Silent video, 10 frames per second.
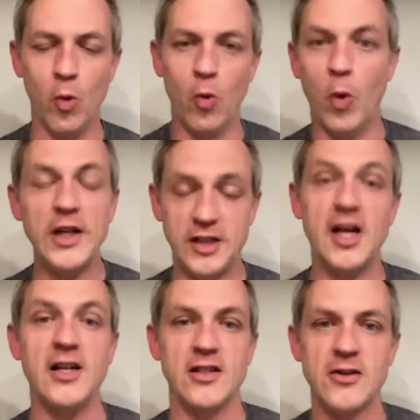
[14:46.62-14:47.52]
what
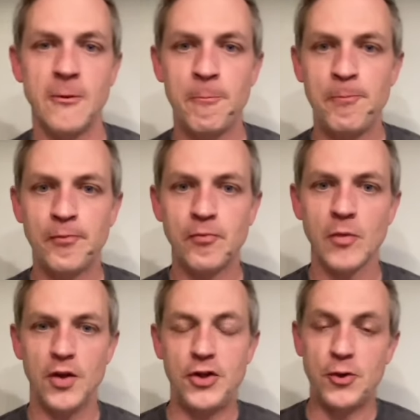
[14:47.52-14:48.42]
does?
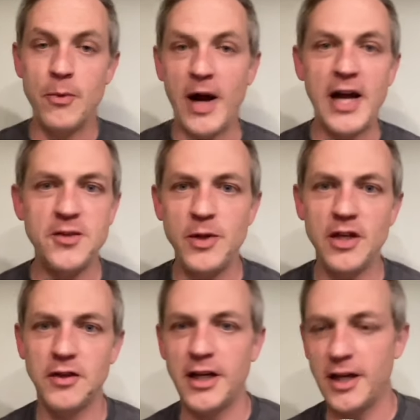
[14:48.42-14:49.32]
This reminds me
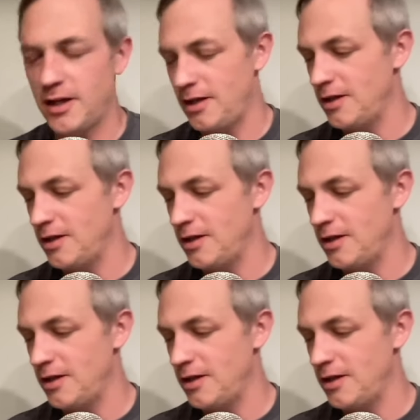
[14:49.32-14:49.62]
of, like,